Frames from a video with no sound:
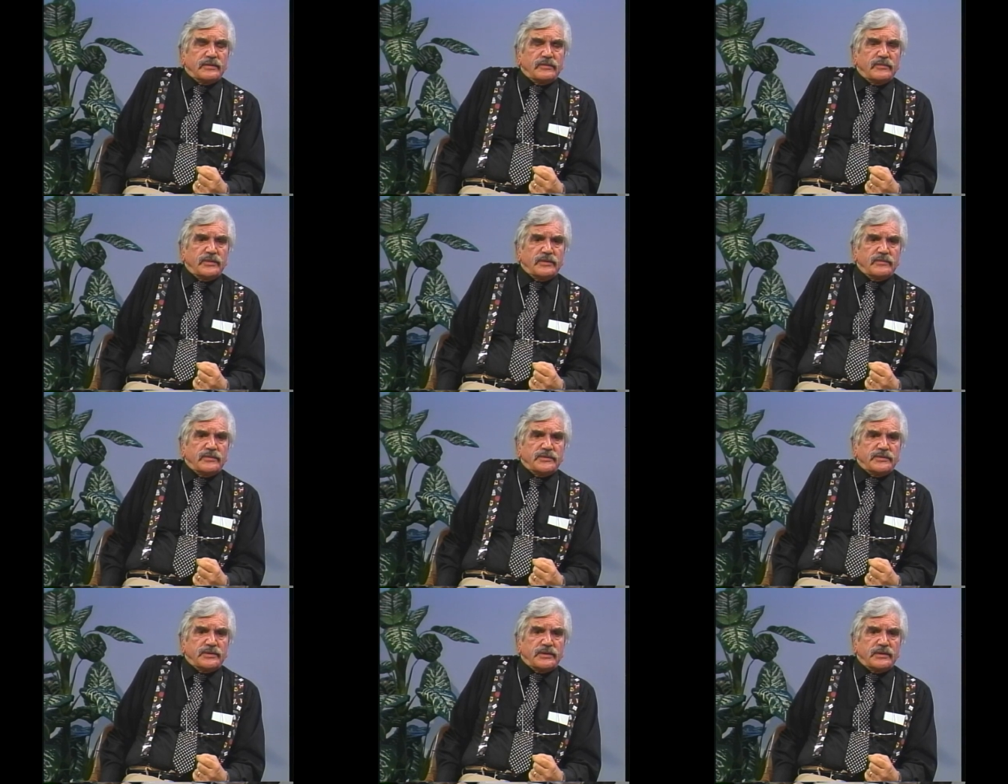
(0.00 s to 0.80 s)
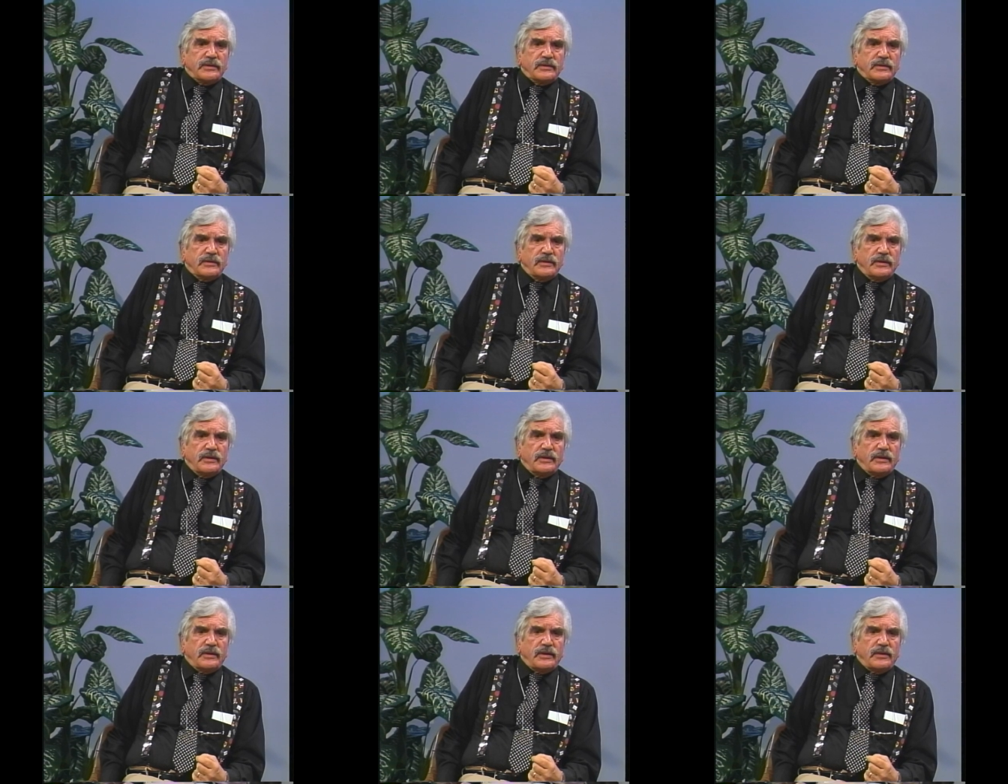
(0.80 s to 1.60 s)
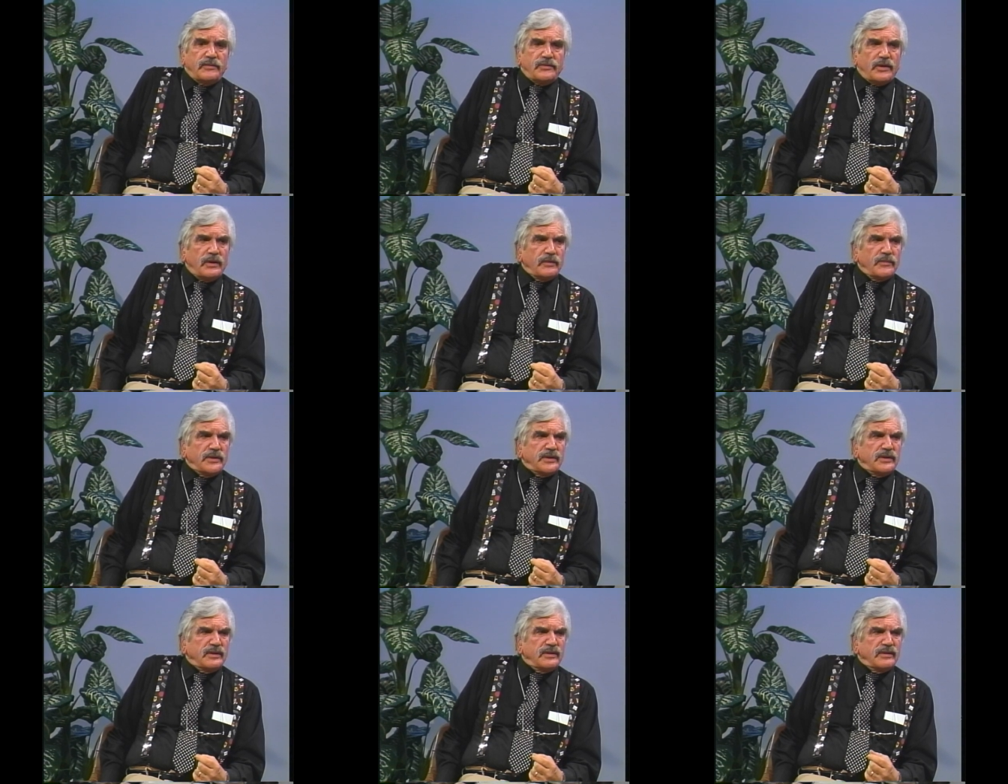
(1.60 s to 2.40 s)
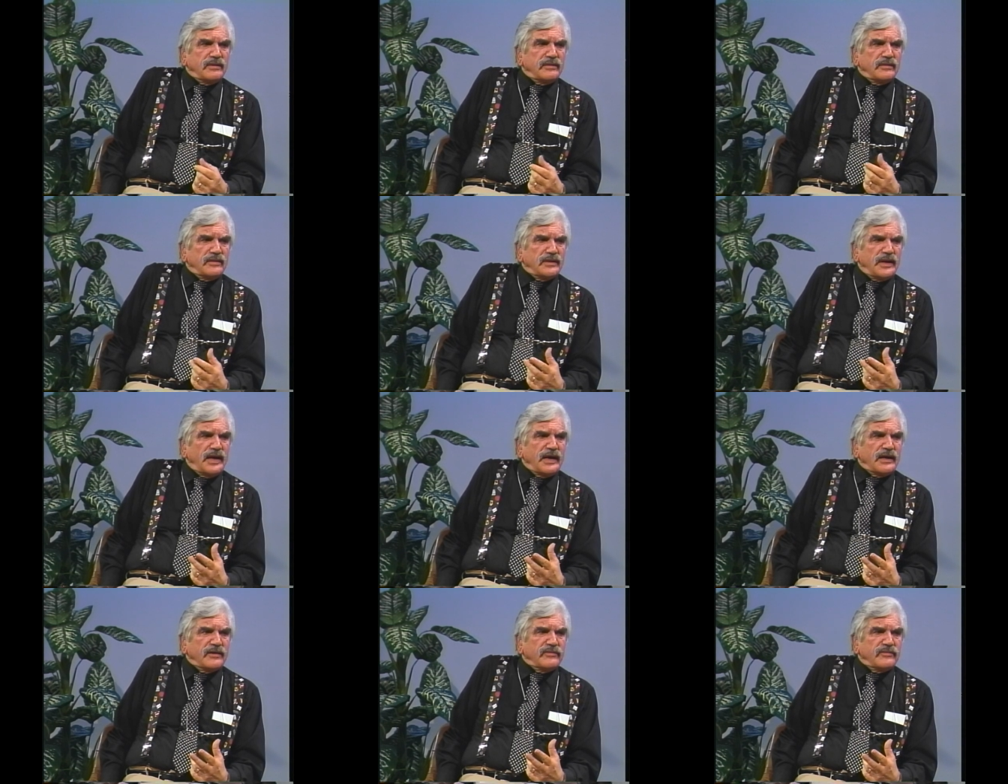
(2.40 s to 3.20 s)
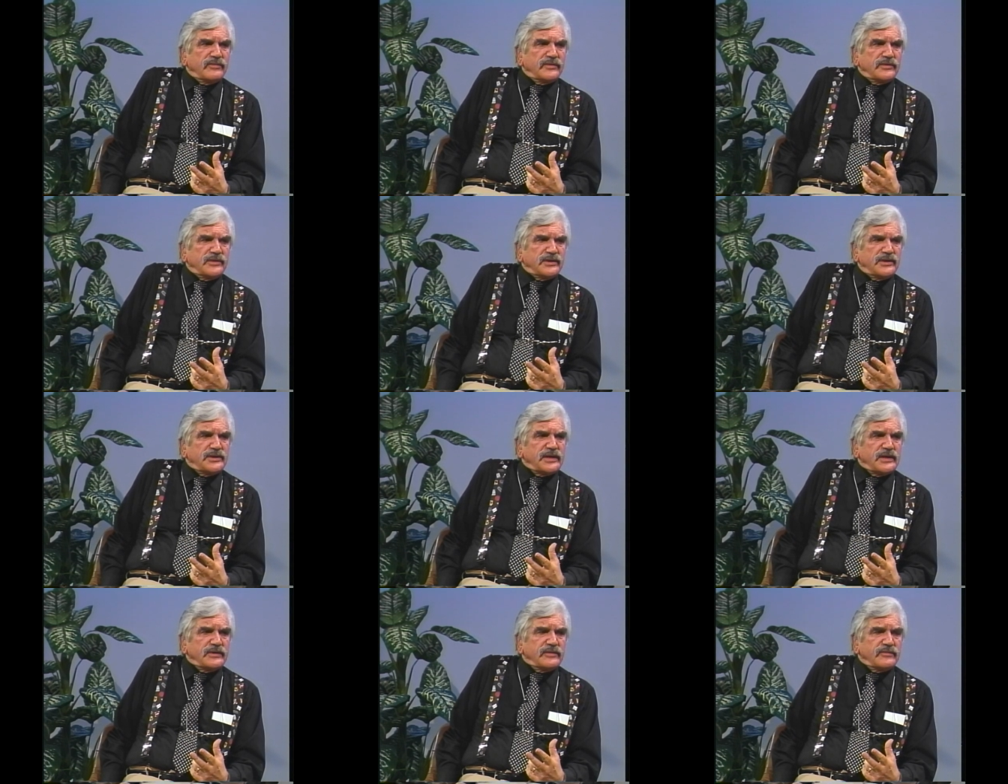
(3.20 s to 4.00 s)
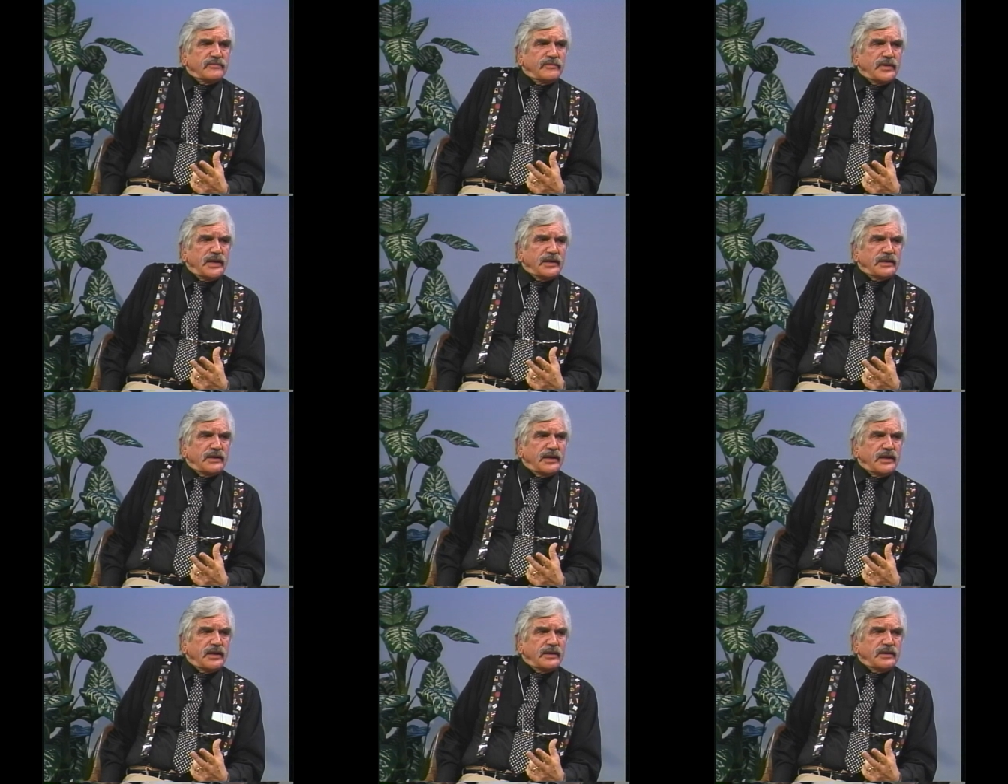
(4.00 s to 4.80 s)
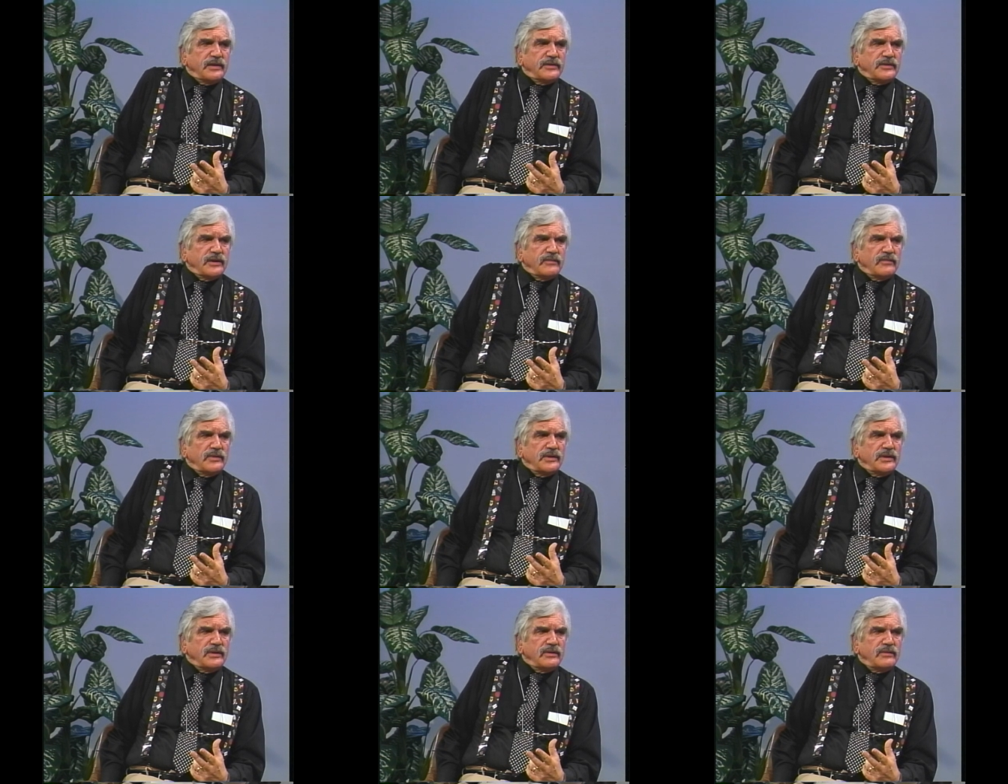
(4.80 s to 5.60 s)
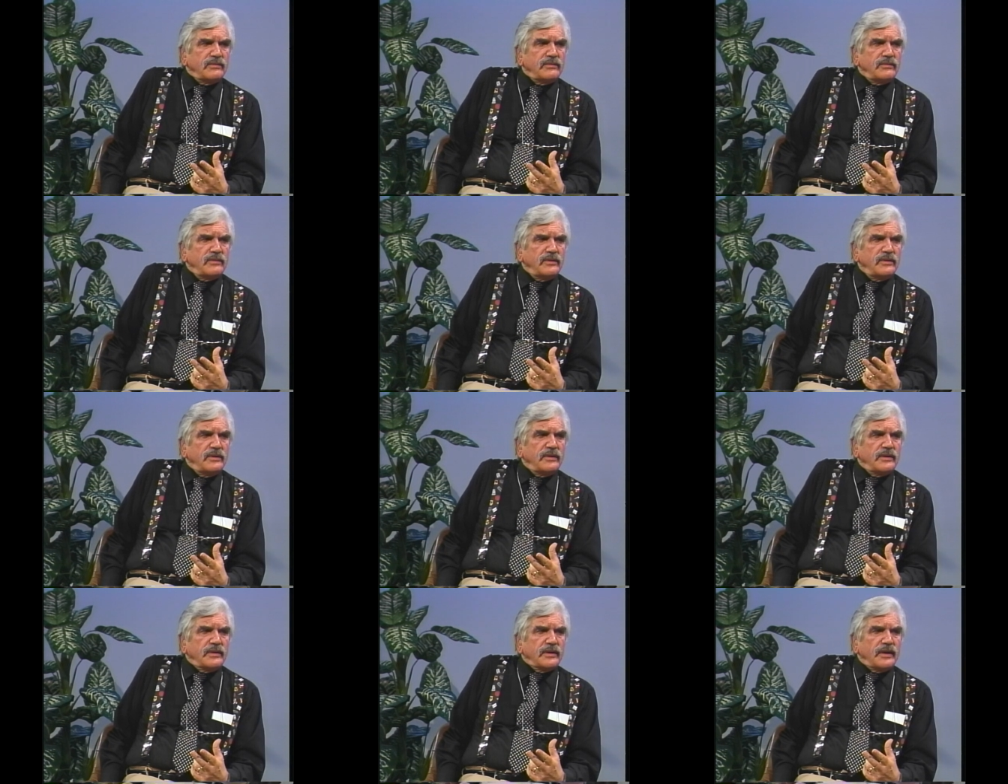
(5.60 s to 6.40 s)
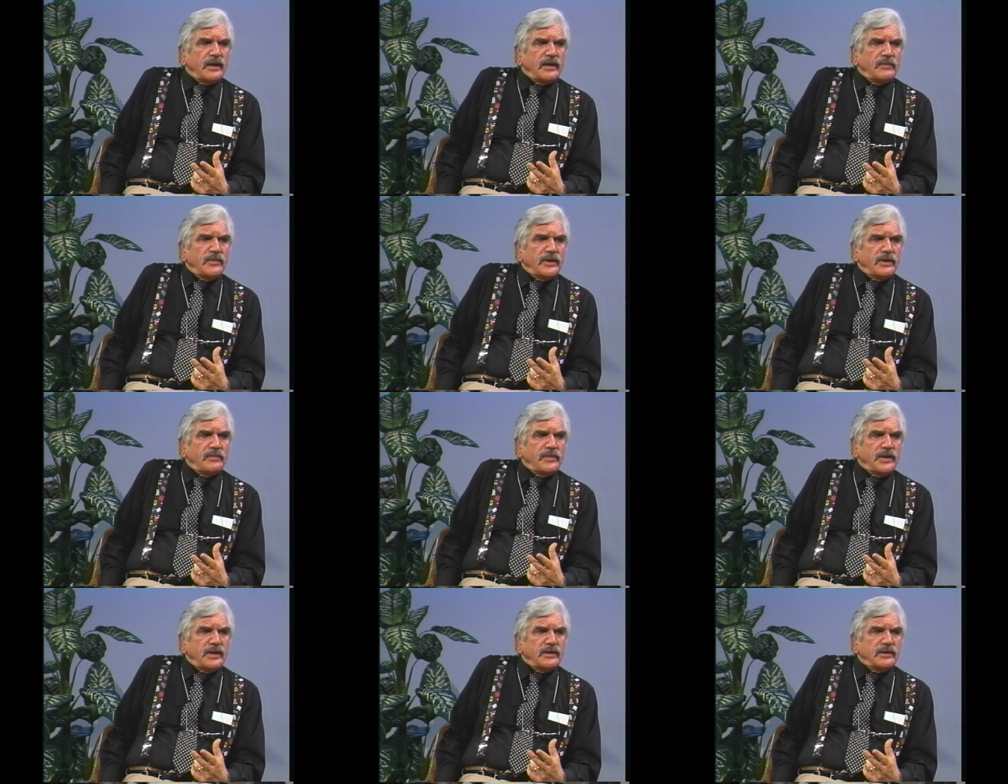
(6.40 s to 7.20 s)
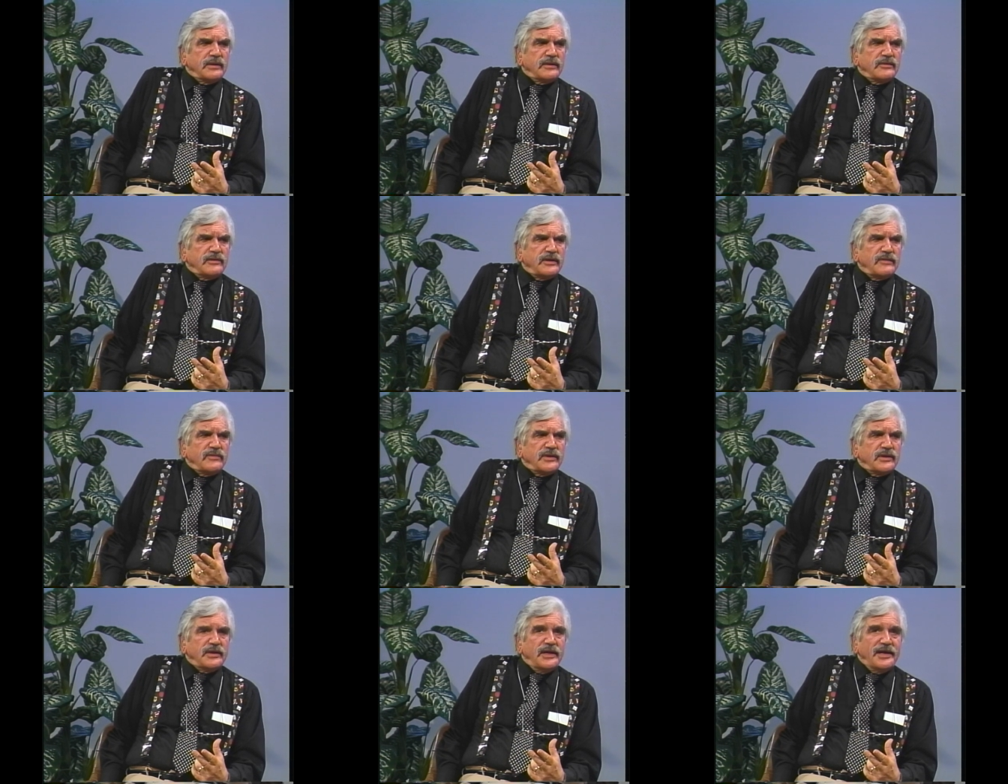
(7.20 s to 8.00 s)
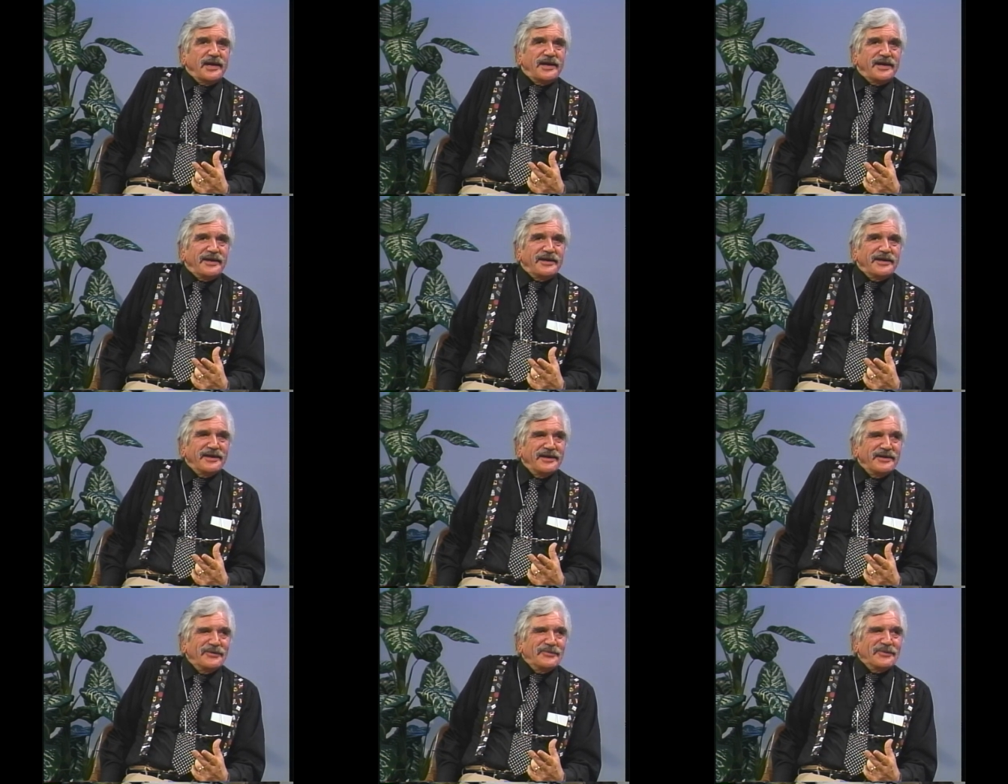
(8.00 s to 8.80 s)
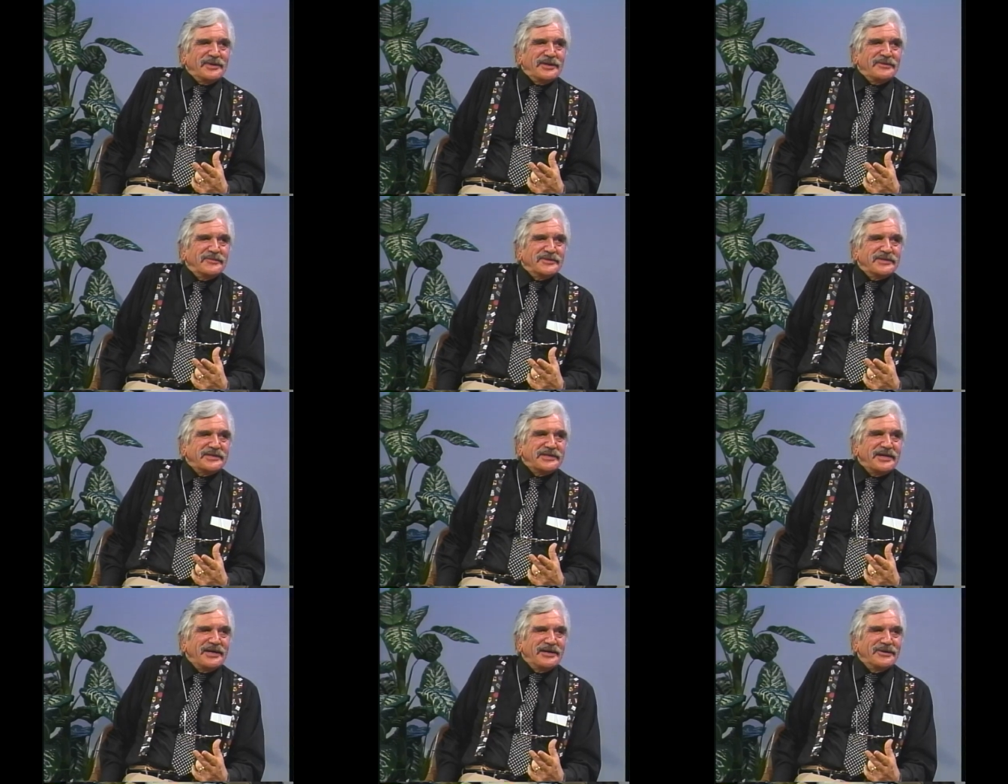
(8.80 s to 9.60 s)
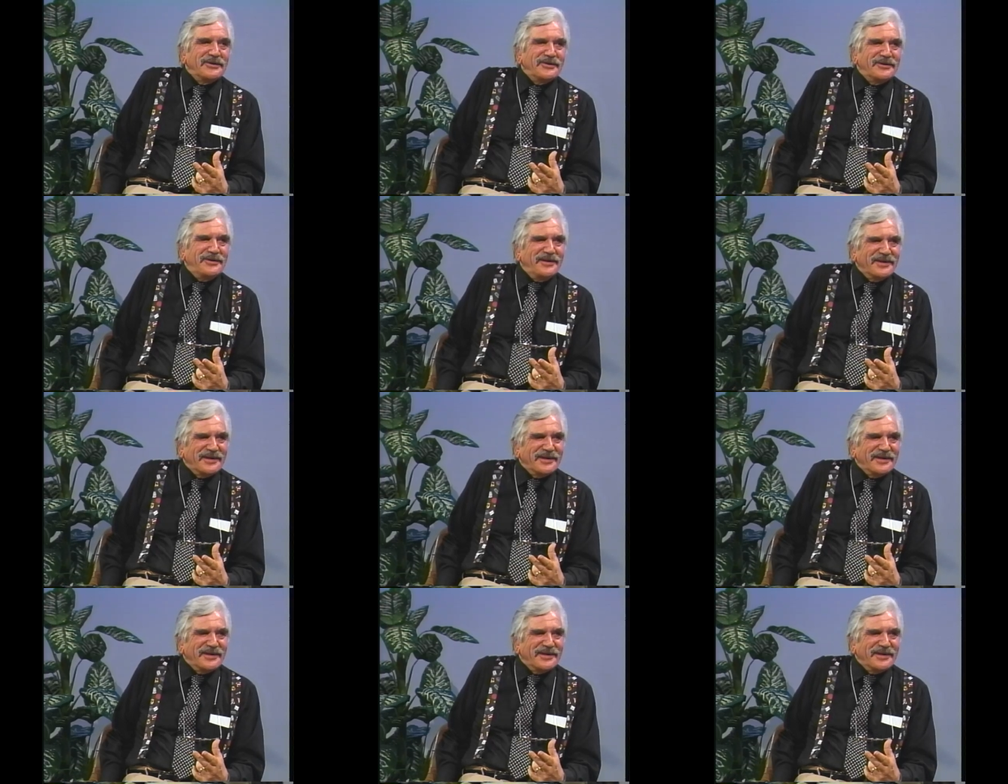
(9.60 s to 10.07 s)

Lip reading: One of them was, he's talking about the lack of success of mankind. He said, well, you know, God made man on the seventh day when he was tired.